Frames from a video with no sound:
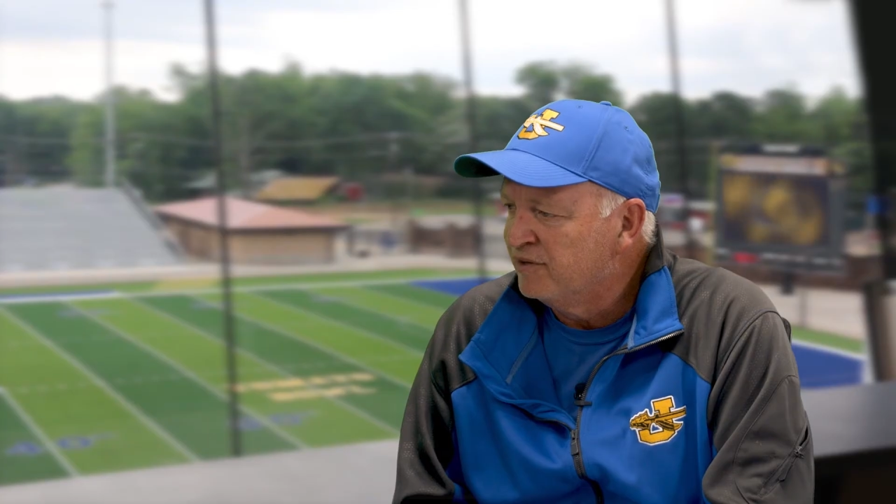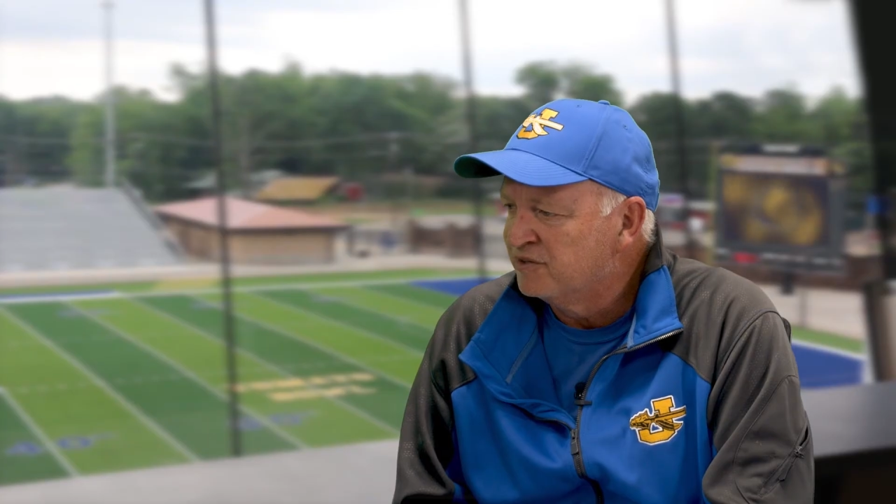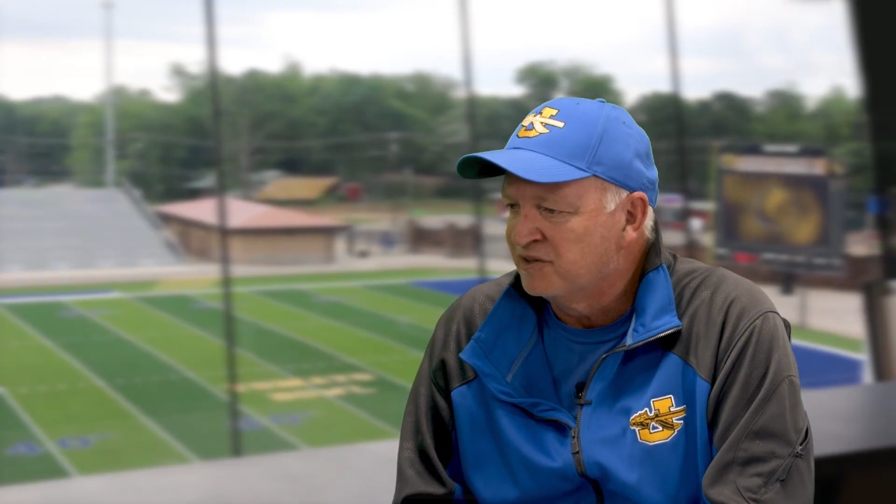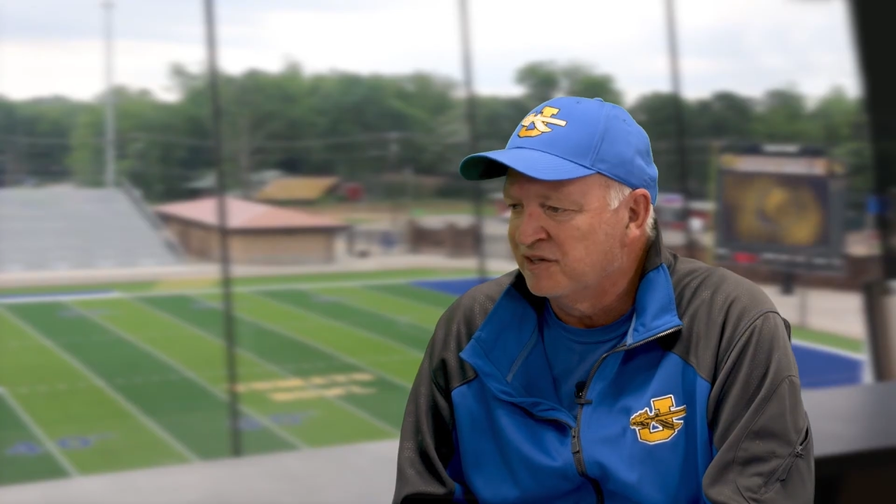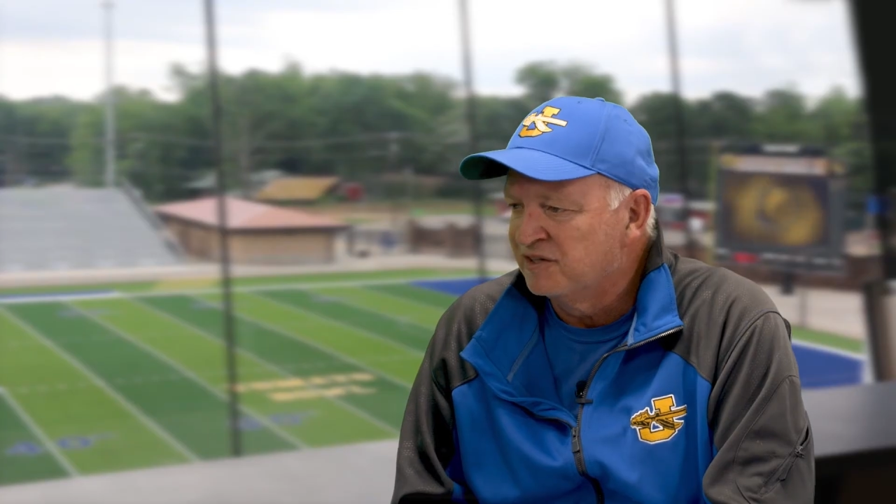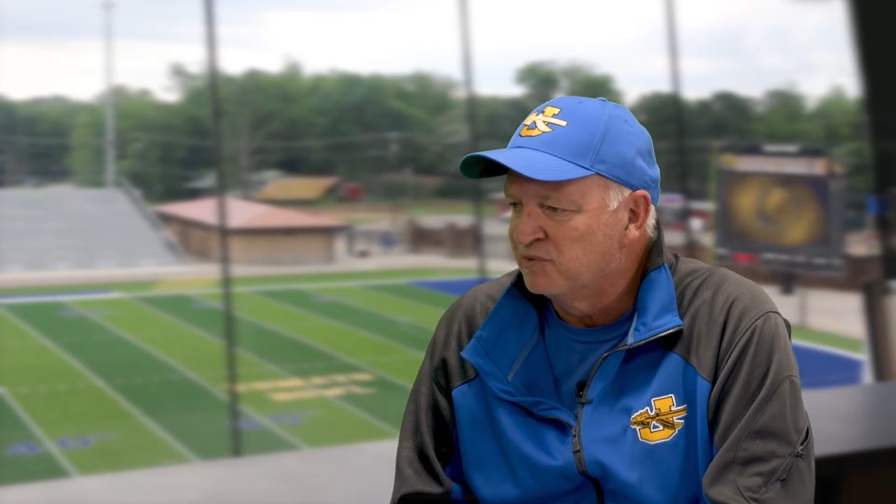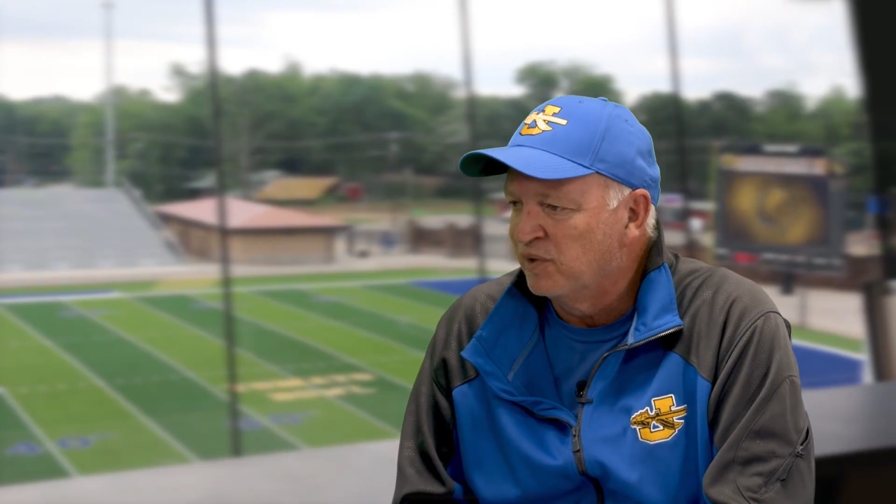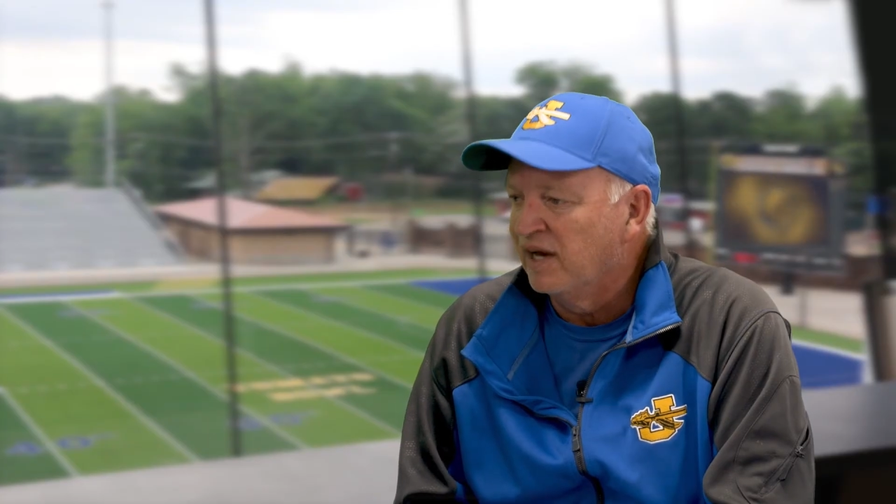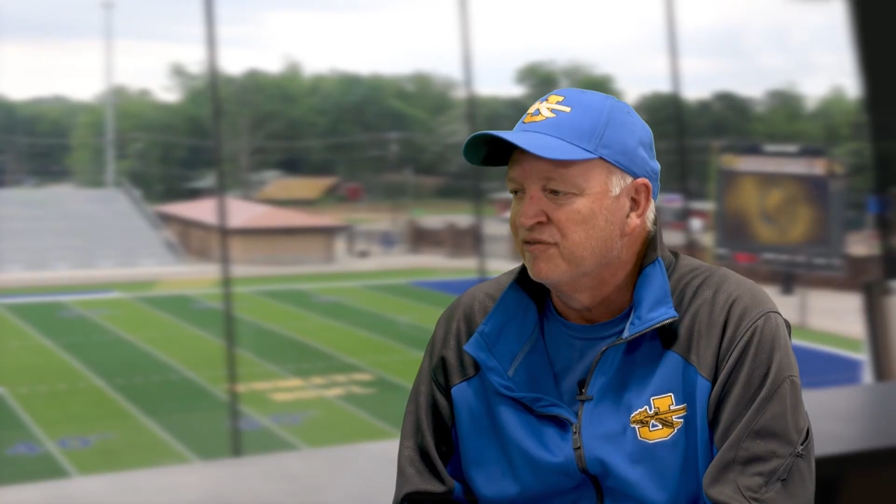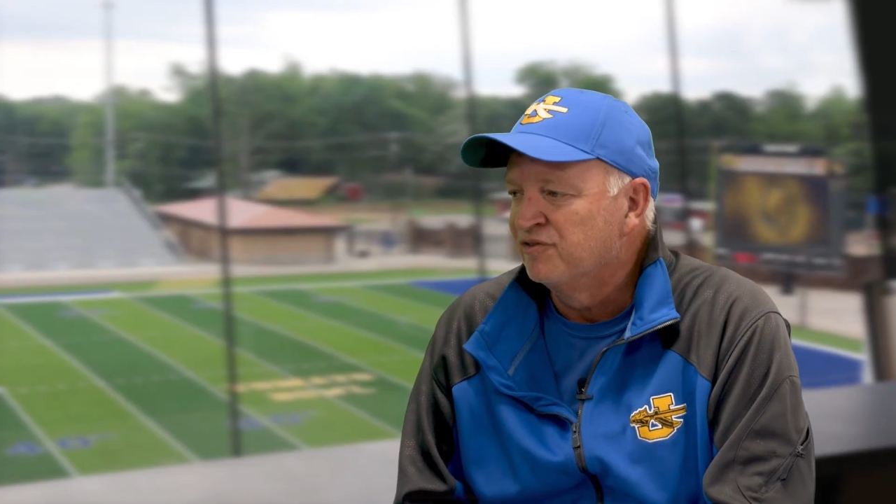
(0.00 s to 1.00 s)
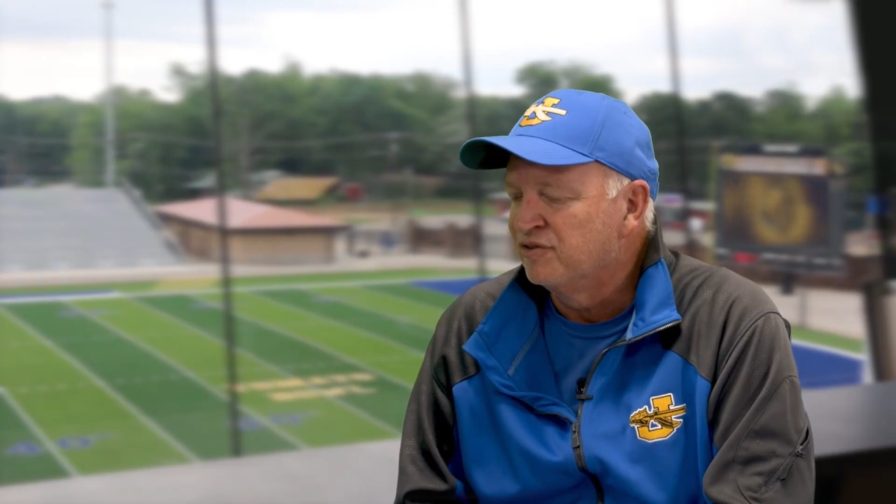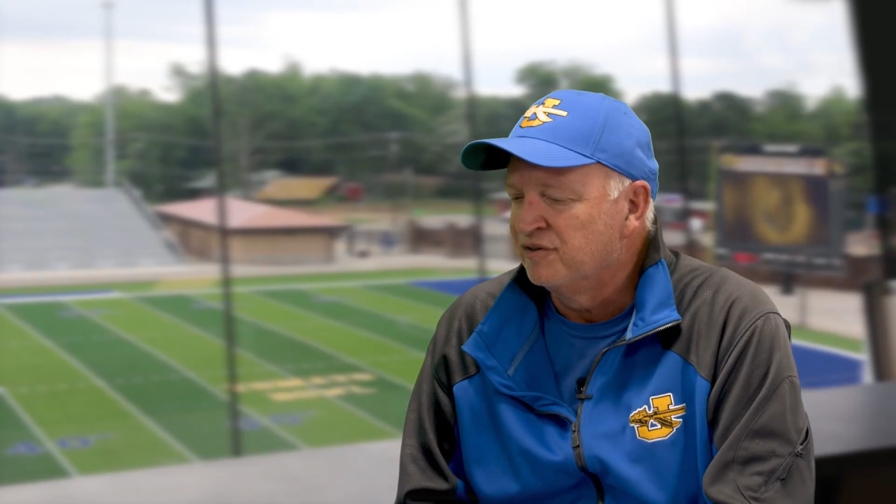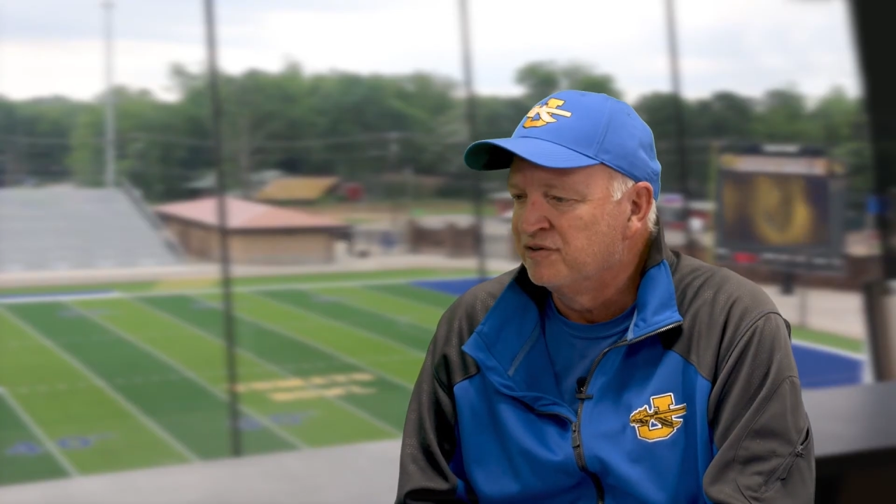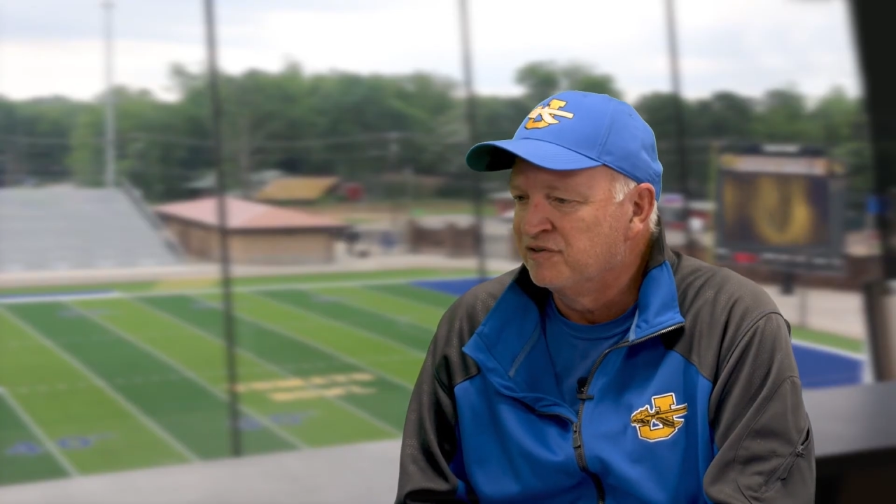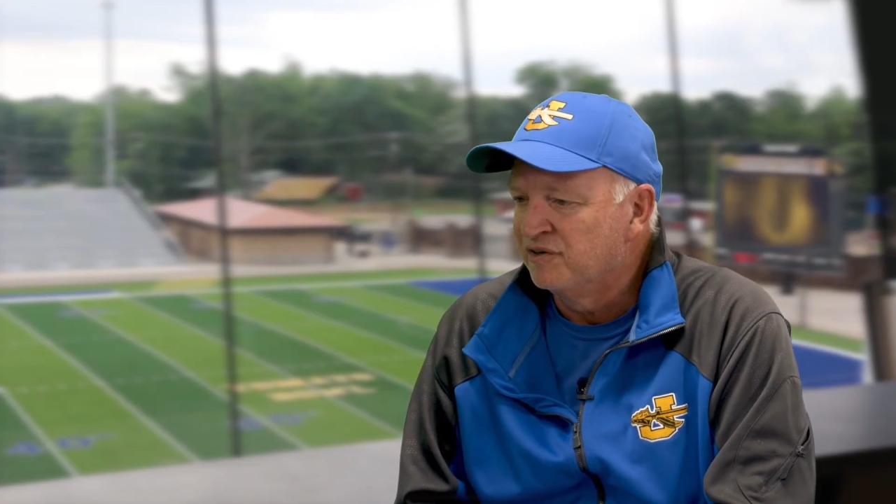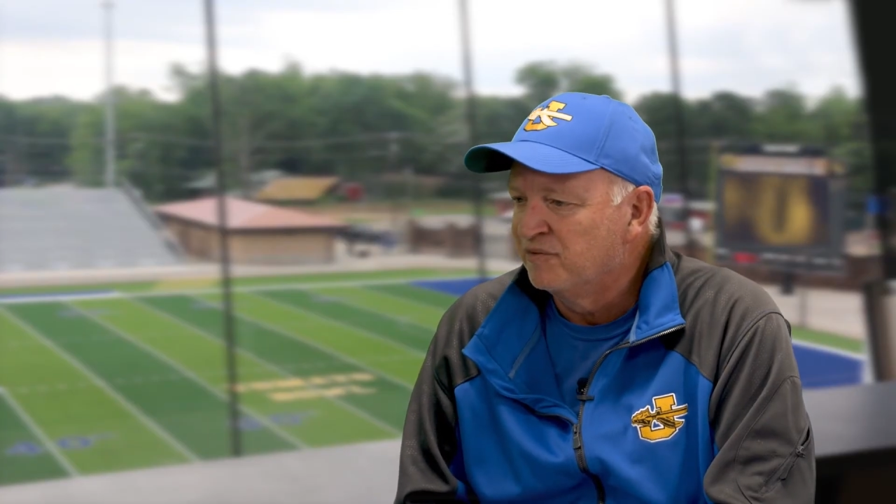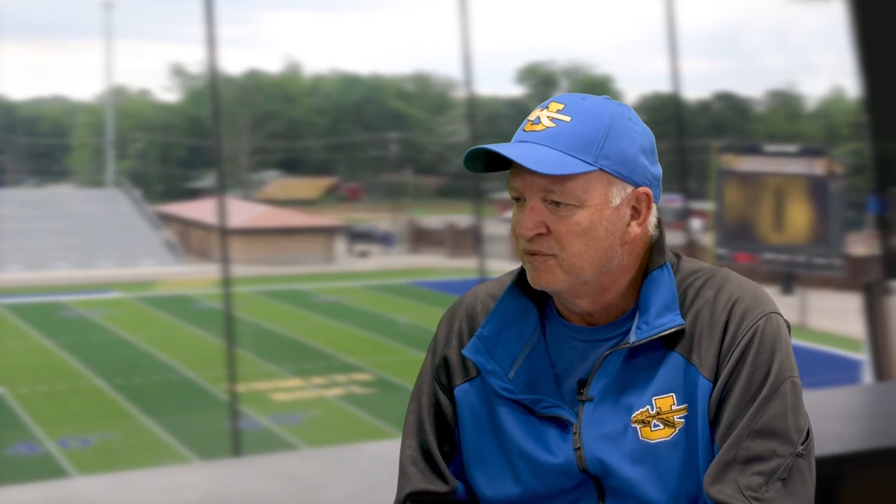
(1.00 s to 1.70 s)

There's things we haven't seen this year,